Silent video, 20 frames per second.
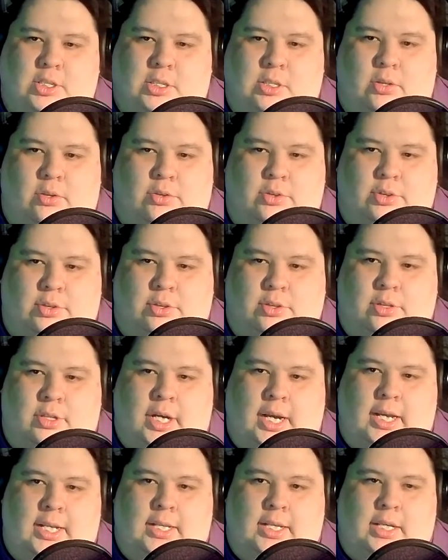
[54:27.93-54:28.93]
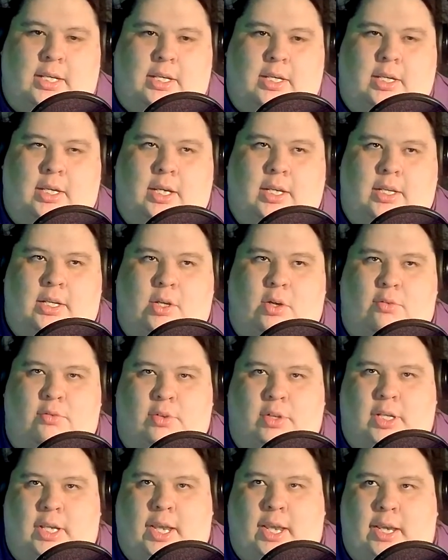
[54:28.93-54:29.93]
culture and the and the
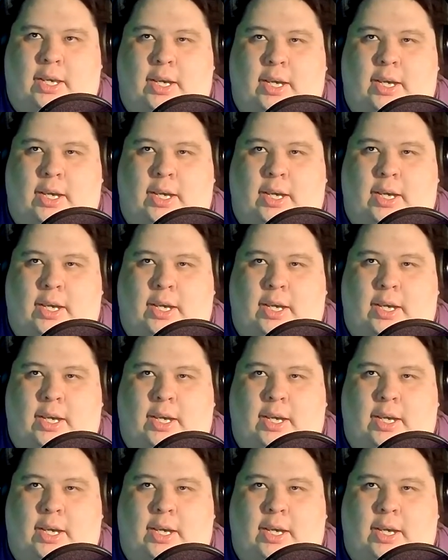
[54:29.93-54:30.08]
overlaying.